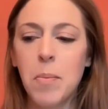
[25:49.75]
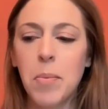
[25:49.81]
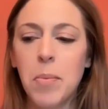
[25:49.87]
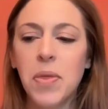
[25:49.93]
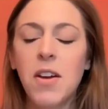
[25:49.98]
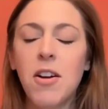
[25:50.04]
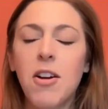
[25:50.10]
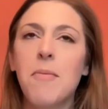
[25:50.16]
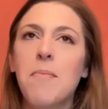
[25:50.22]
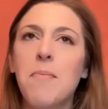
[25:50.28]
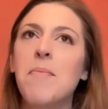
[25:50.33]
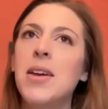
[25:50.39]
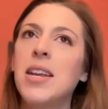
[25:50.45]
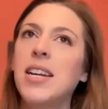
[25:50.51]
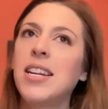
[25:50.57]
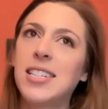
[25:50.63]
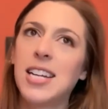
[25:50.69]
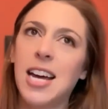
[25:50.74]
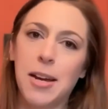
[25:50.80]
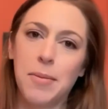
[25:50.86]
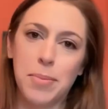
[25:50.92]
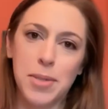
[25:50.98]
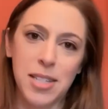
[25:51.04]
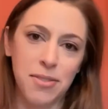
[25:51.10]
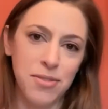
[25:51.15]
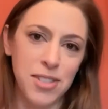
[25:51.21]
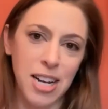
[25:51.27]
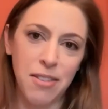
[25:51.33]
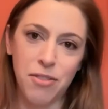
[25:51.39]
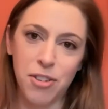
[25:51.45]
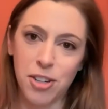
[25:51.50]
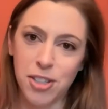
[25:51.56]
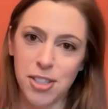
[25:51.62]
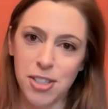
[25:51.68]
But there are many types of
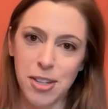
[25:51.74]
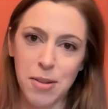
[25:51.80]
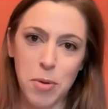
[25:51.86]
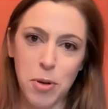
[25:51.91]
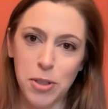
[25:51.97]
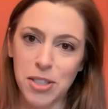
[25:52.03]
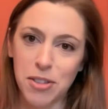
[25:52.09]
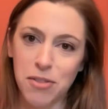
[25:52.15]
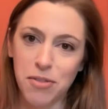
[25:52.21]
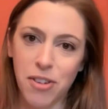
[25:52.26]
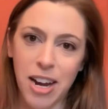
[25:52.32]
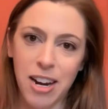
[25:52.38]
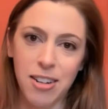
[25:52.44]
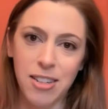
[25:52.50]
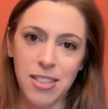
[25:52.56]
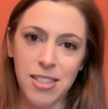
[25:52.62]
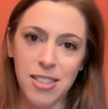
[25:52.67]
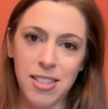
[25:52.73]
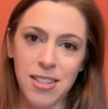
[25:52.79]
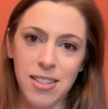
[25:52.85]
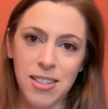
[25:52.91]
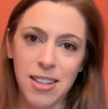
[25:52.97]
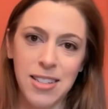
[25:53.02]
diverse emulsifiers,